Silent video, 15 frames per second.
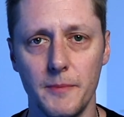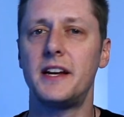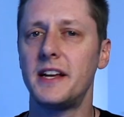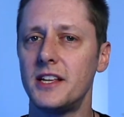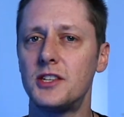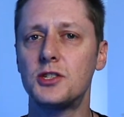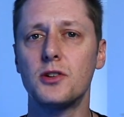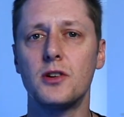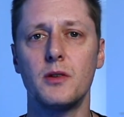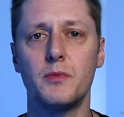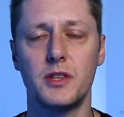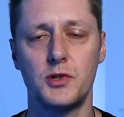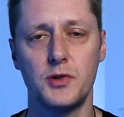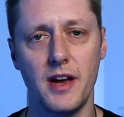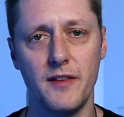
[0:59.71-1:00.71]
Now, to get started
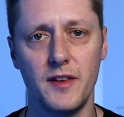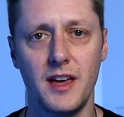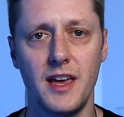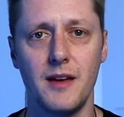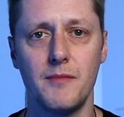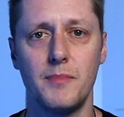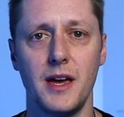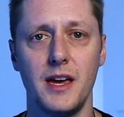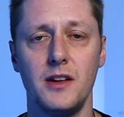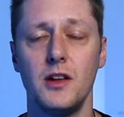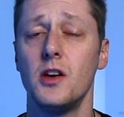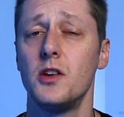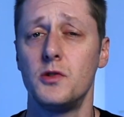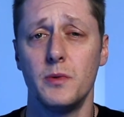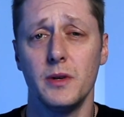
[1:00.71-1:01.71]
with a traffic campaign,
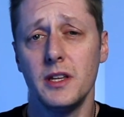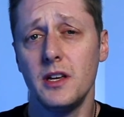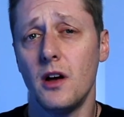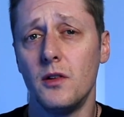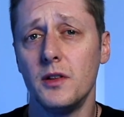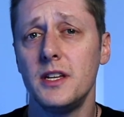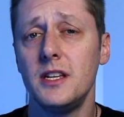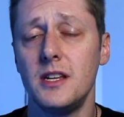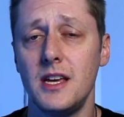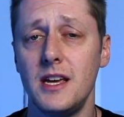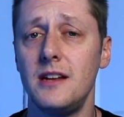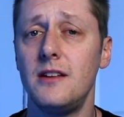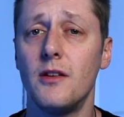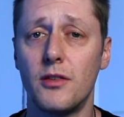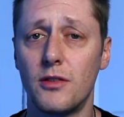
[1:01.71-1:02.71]
you really only
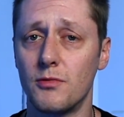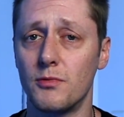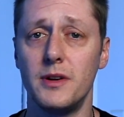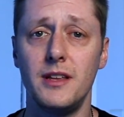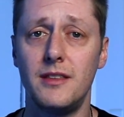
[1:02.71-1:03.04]
need three